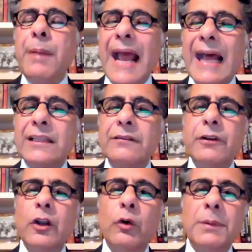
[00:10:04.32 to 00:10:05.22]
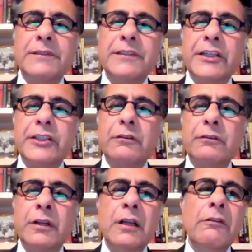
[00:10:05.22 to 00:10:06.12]
path of
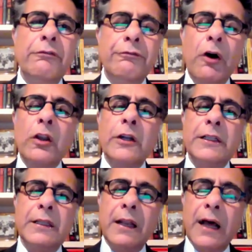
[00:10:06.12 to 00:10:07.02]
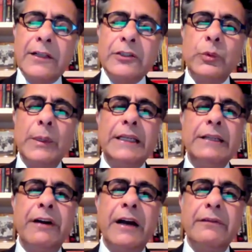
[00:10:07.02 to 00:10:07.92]
globalization followed in the last
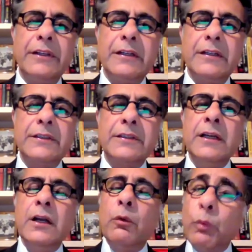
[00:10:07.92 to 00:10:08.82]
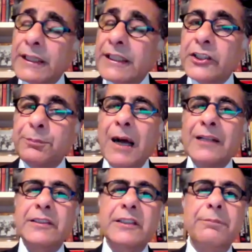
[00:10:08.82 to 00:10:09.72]
25 years, with its
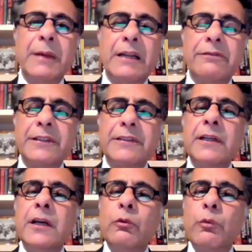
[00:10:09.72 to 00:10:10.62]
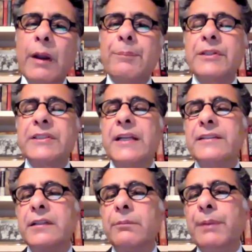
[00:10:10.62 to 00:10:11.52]
positive benefits,
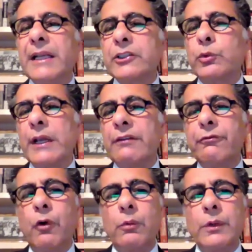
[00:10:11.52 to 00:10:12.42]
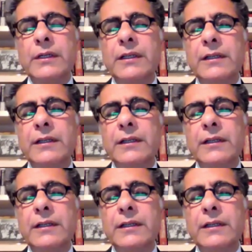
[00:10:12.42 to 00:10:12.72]
represents the best way forward.